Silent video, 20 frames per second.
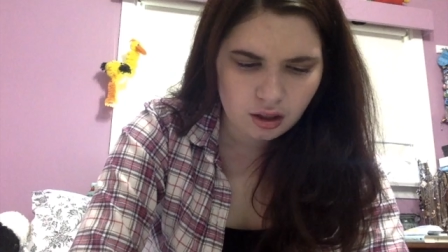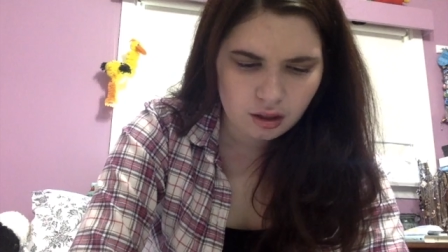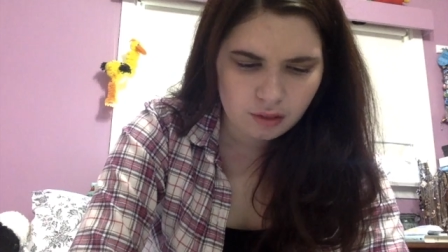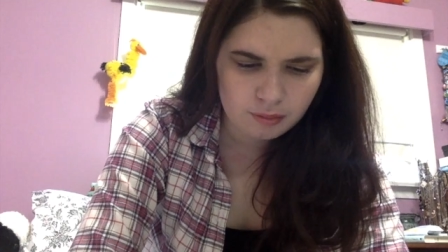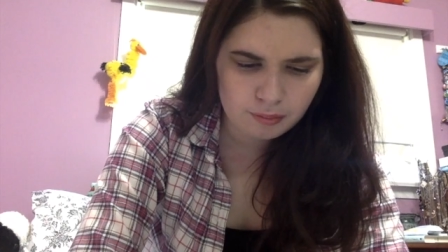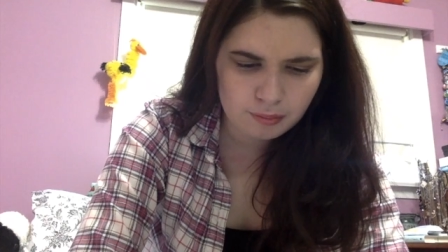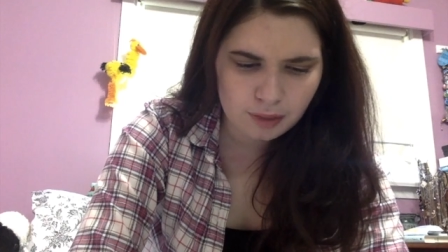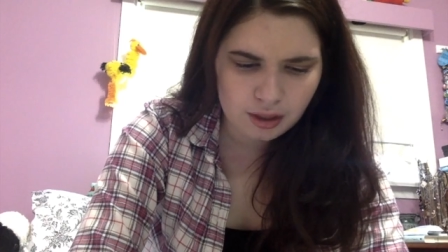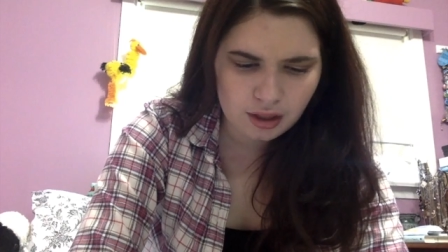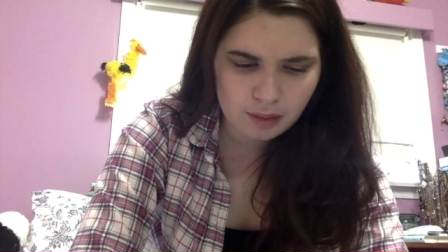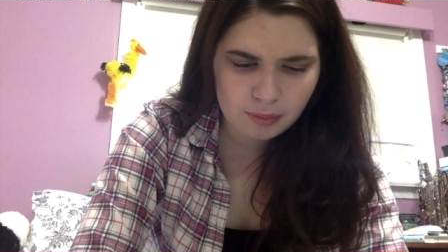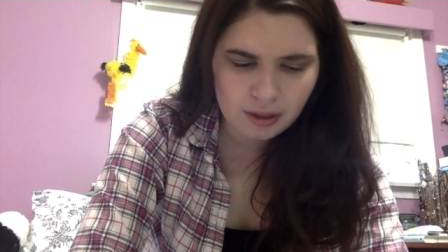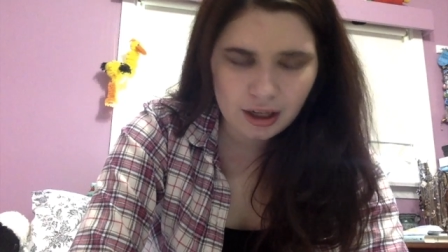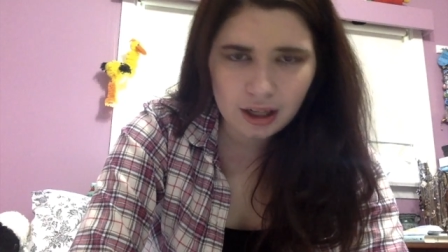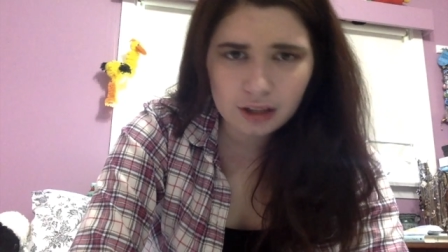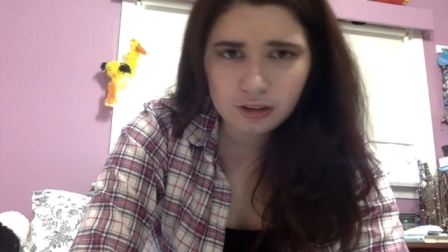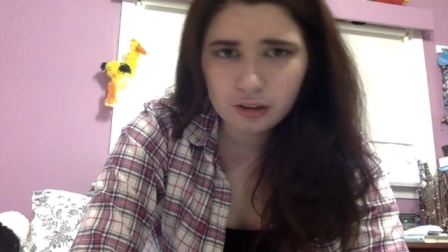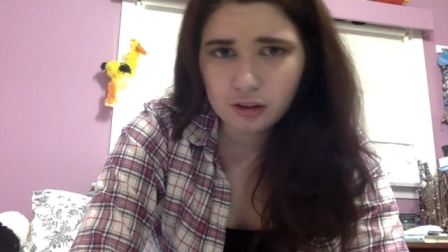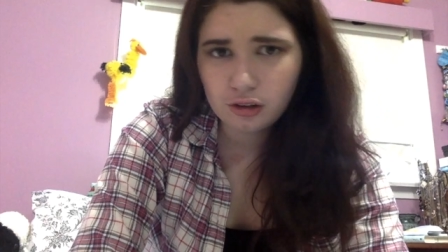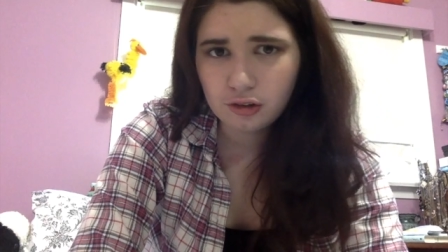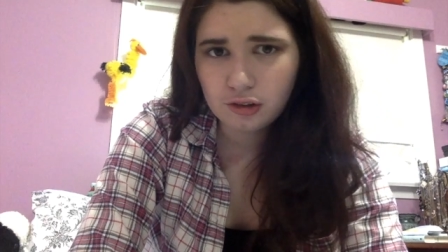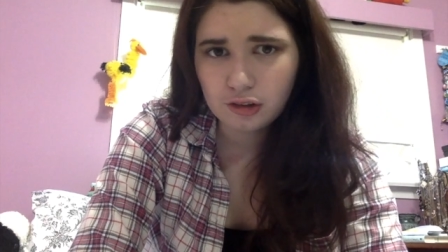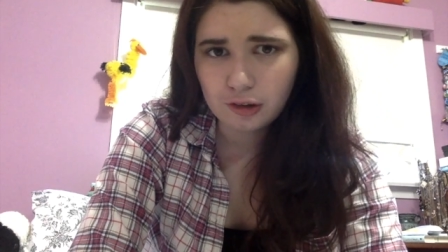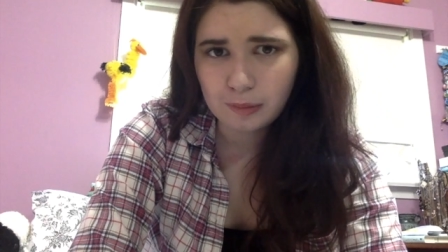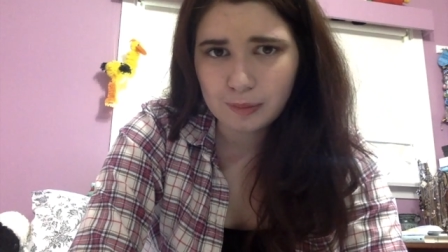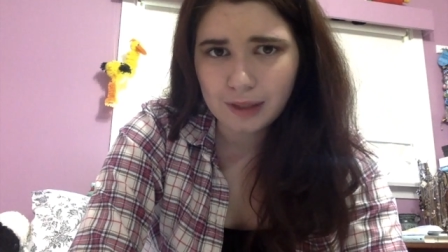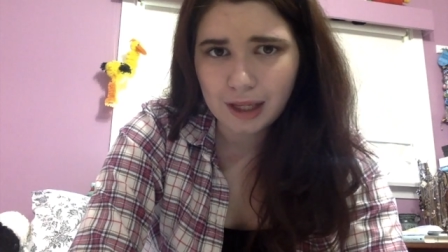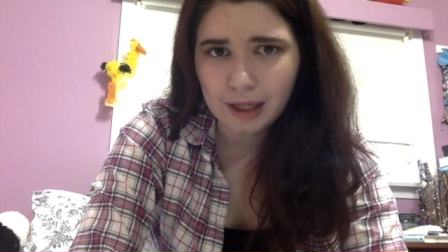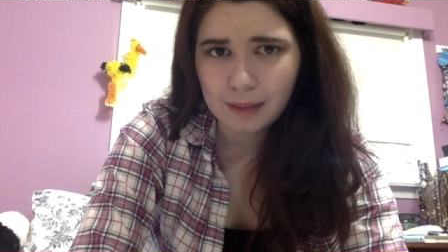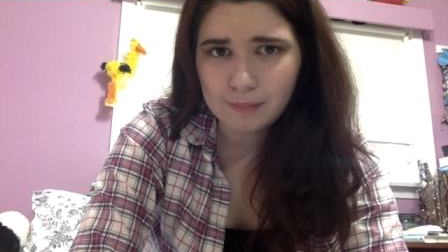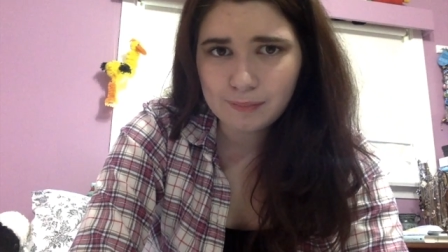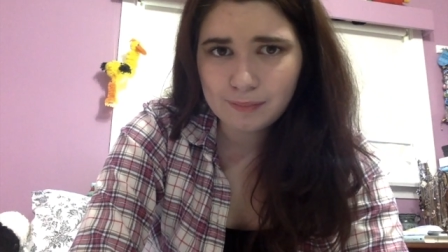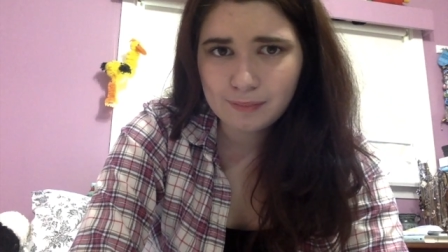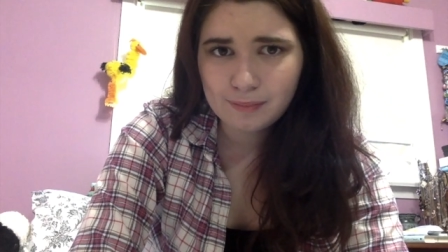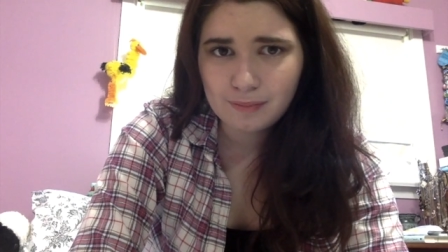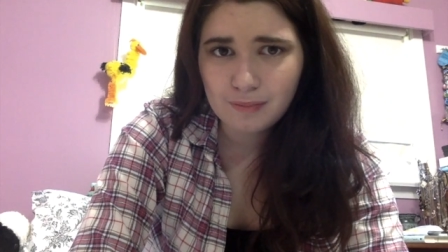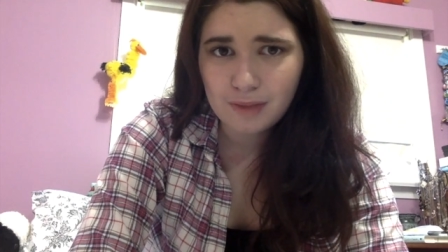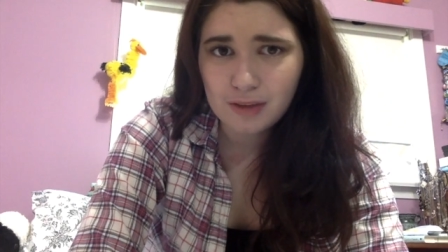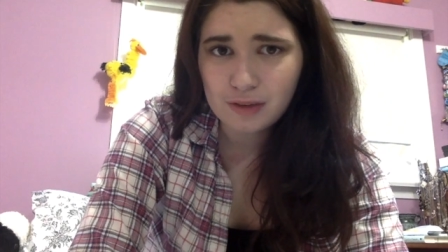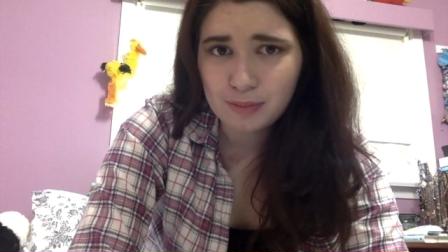Meaning behind your YouTube name.
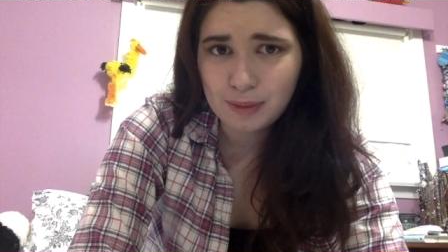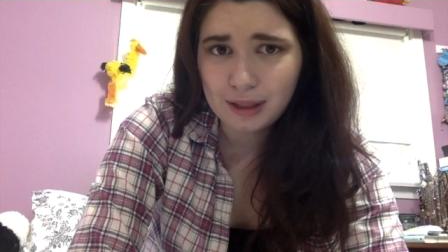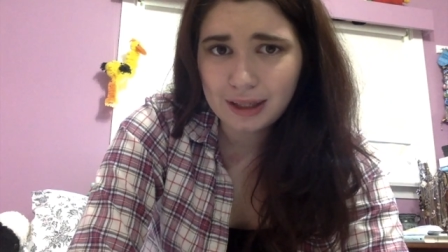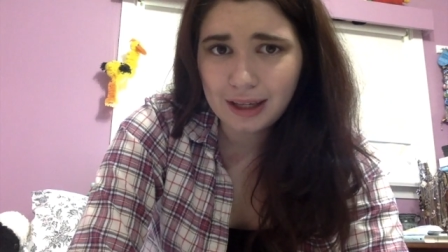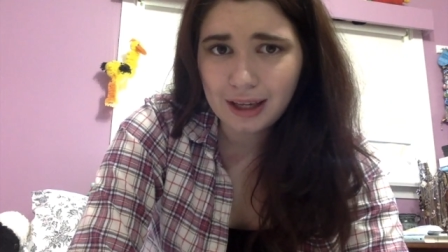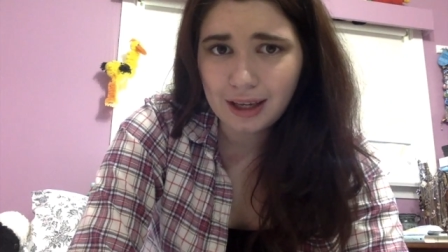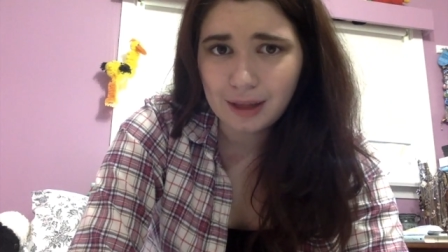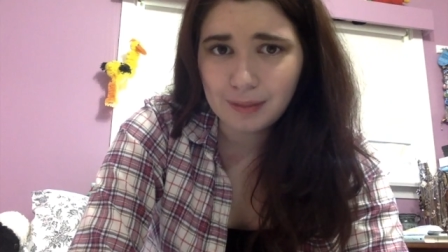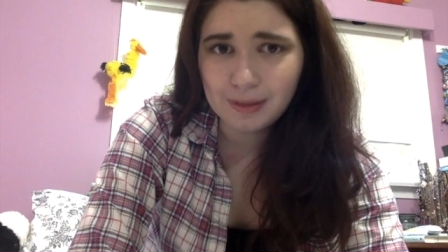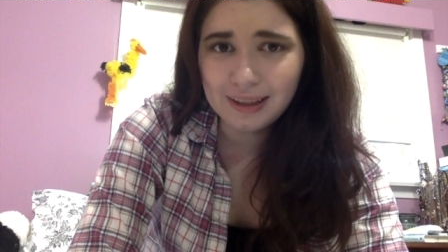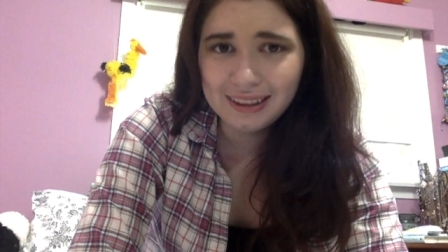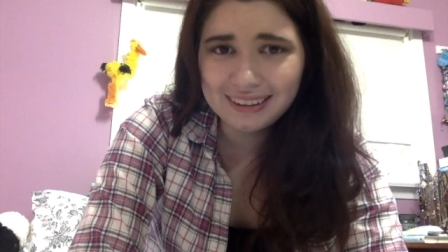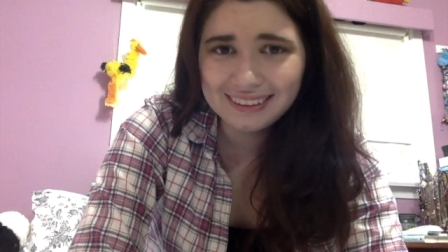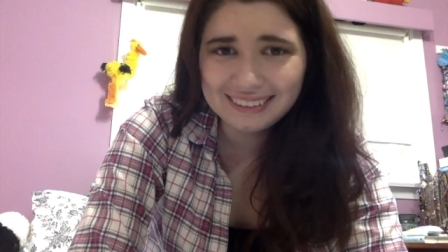It's my name.